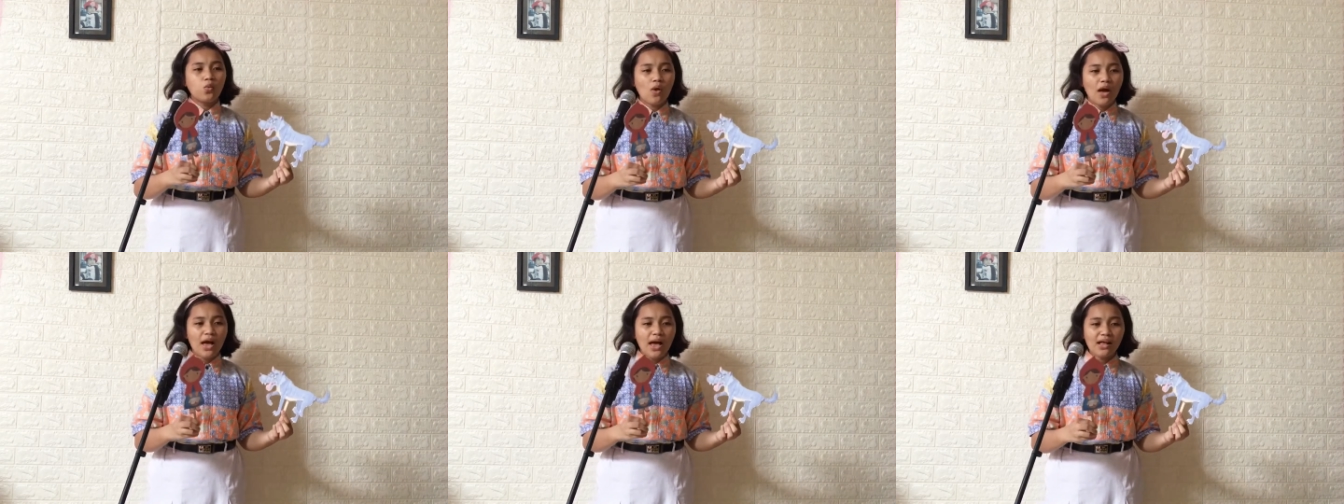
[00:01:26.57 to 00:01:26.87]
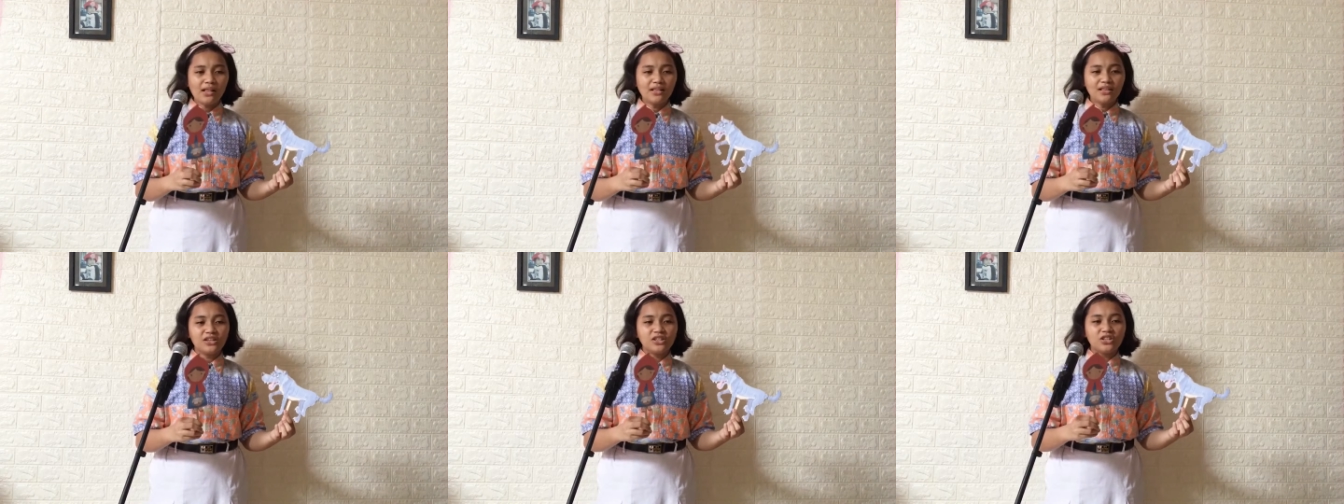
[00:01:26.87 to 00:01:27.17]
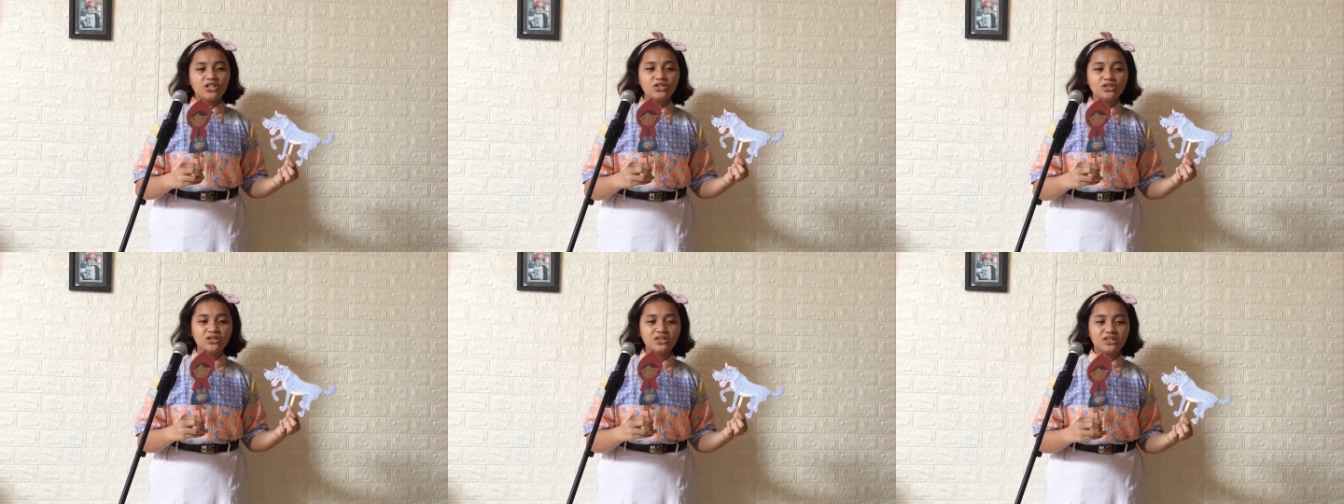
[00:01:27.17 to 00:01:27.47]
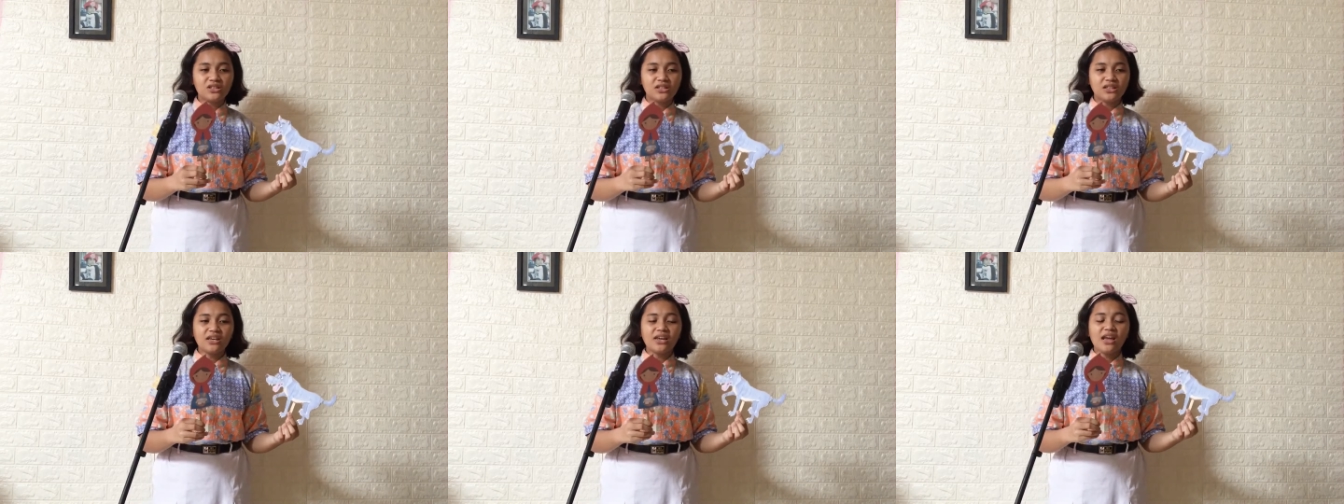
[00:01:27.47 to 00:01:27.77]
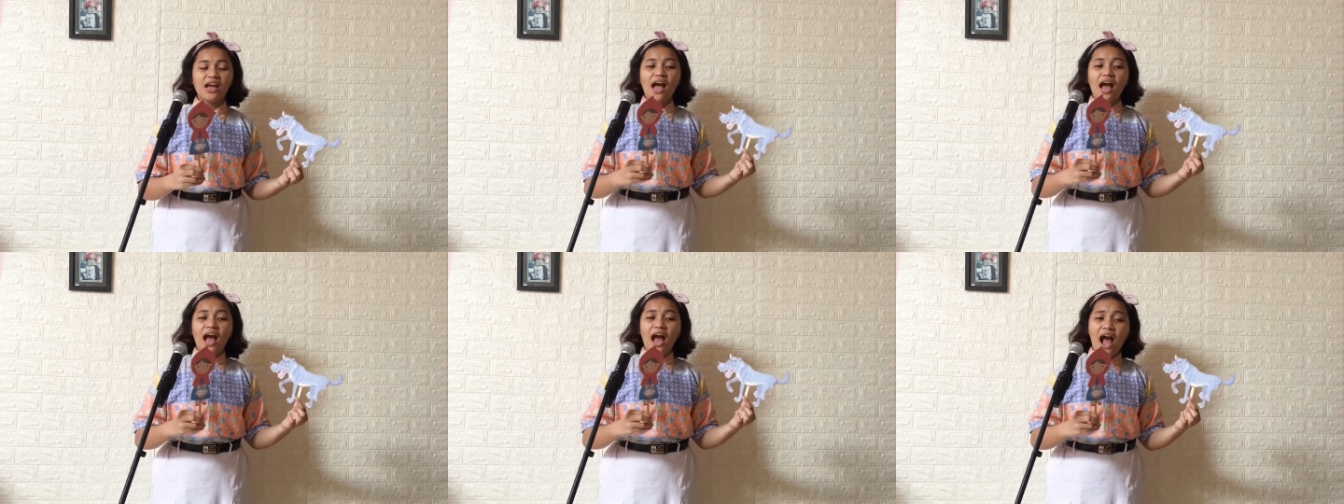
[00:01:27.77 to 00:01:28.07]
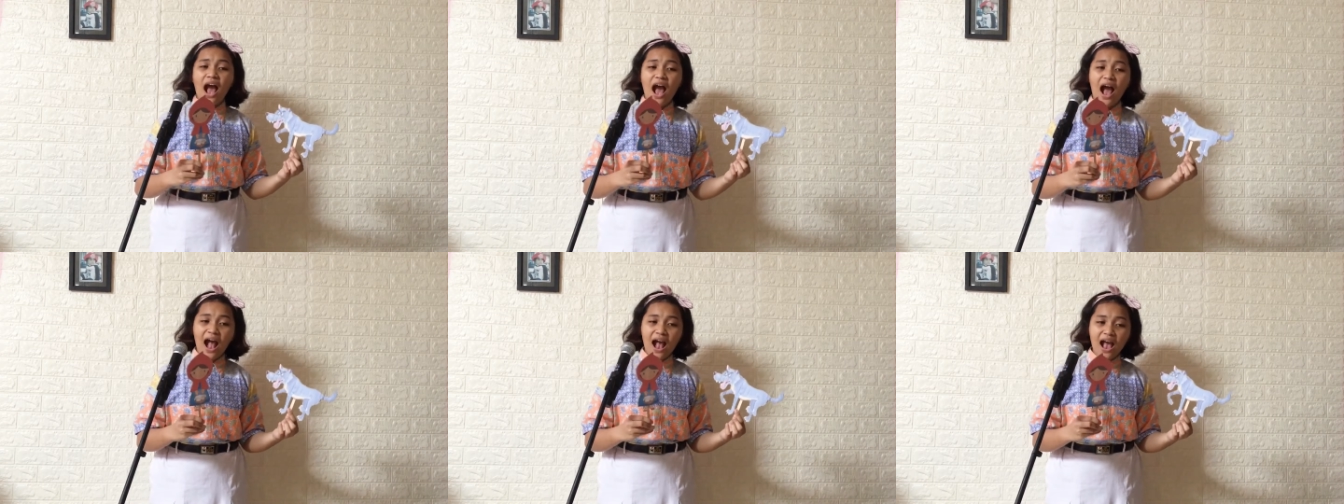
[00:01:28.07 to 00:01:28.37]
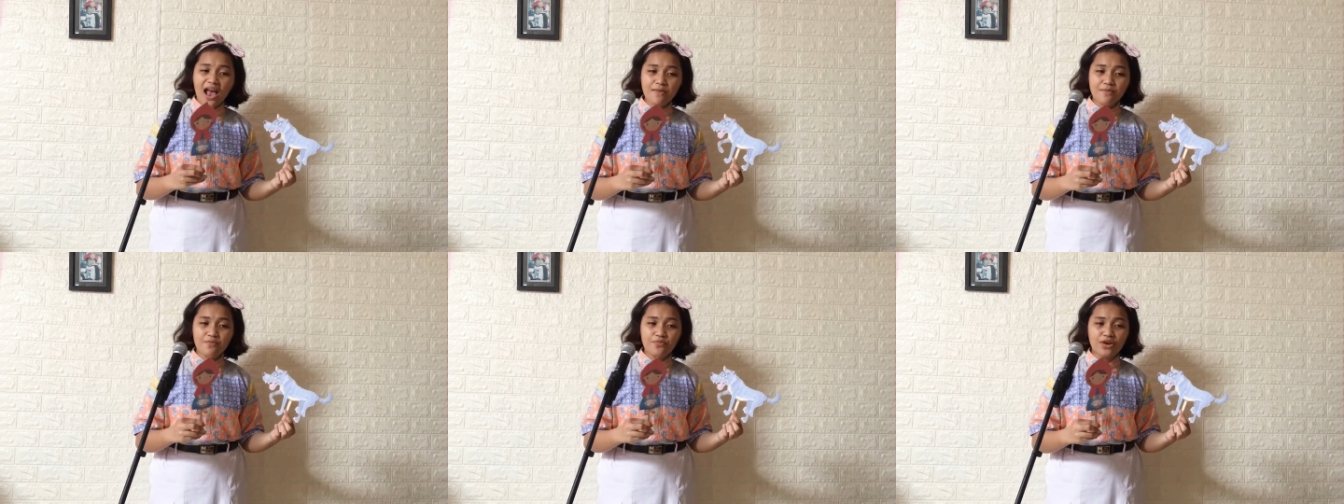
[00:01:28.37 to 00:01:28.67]
Well, you see,
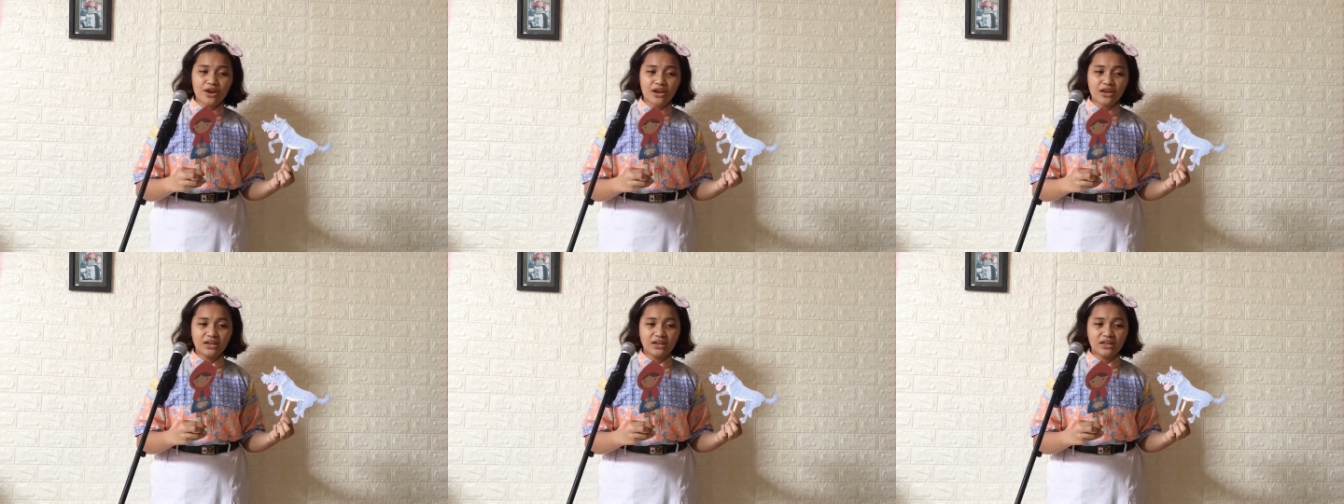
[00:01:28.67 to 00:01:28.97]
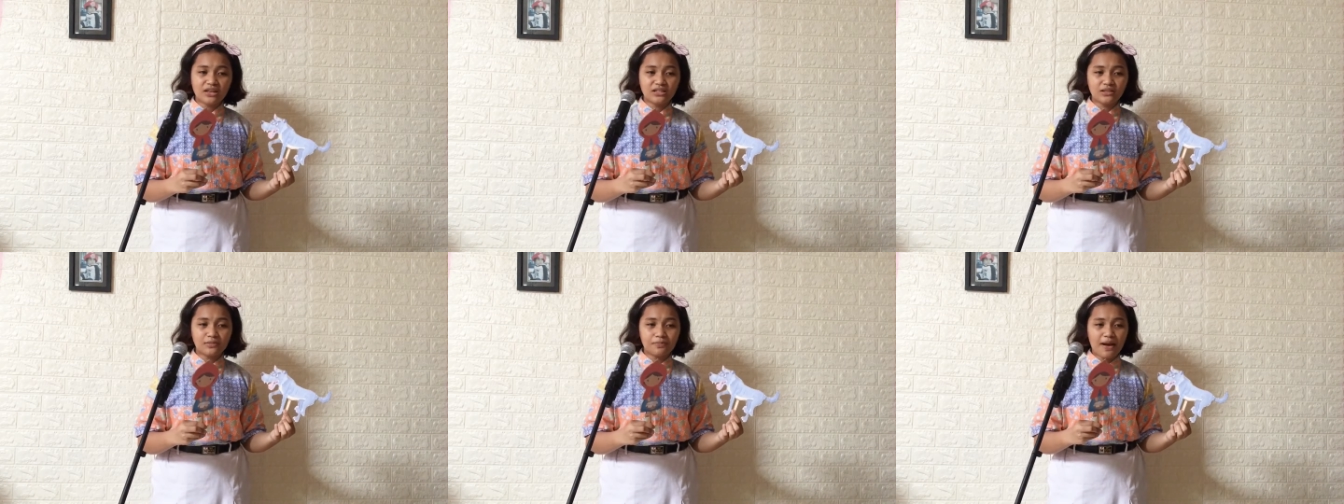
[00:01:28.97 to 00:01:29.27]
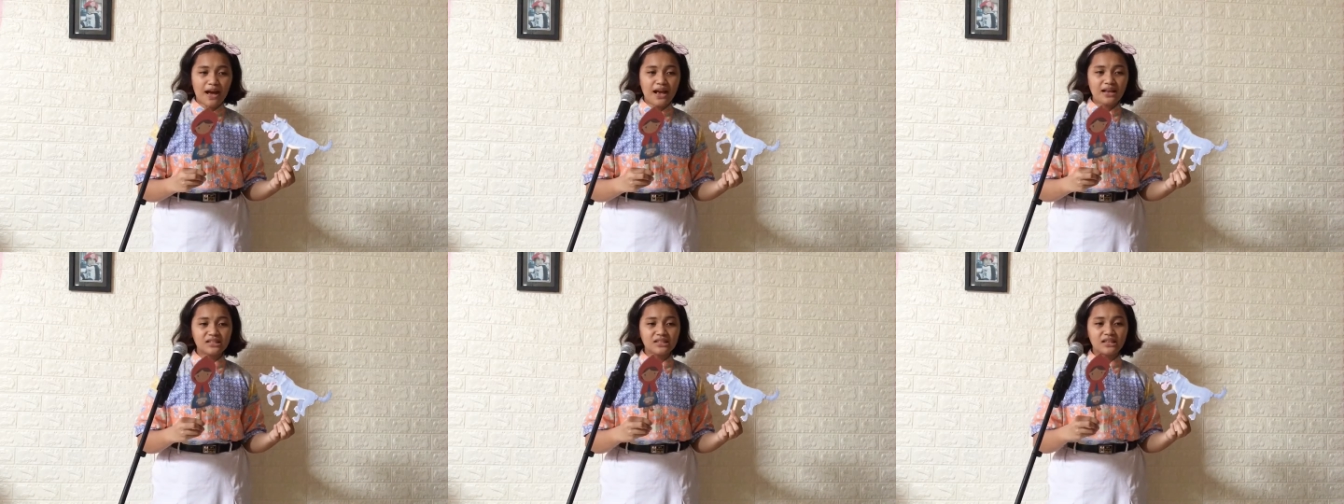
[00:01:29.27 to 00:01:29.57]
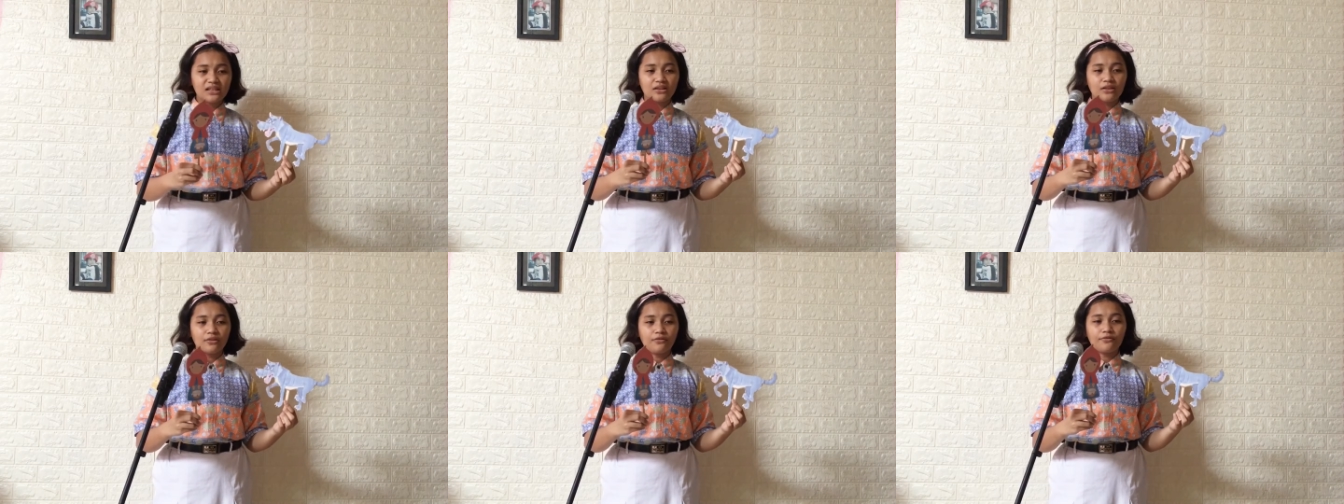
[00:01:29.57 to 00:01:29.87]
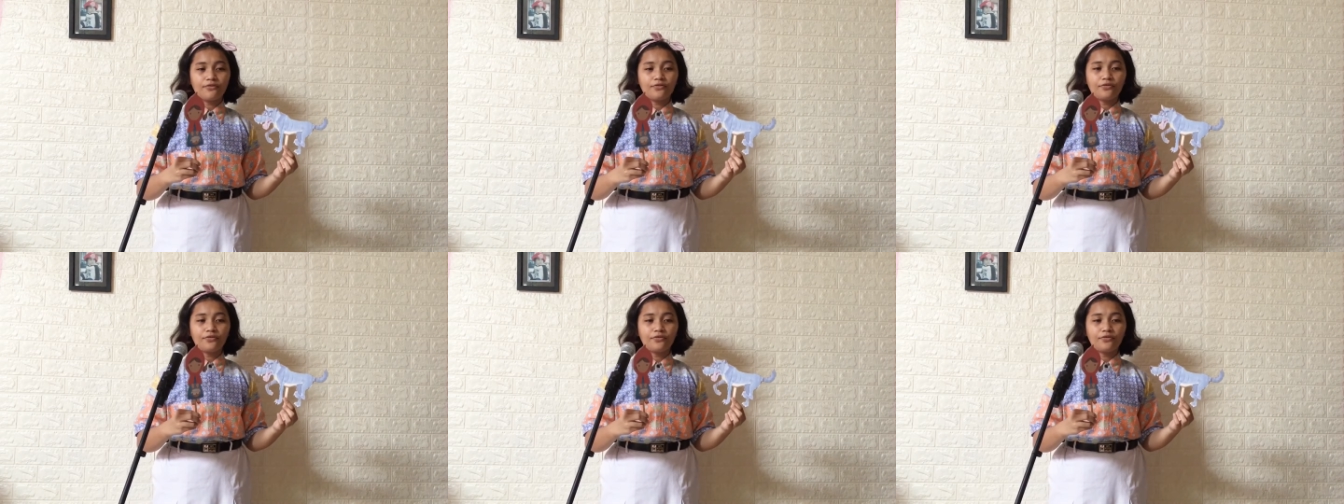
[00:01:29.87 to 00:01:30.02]
I bring this basket of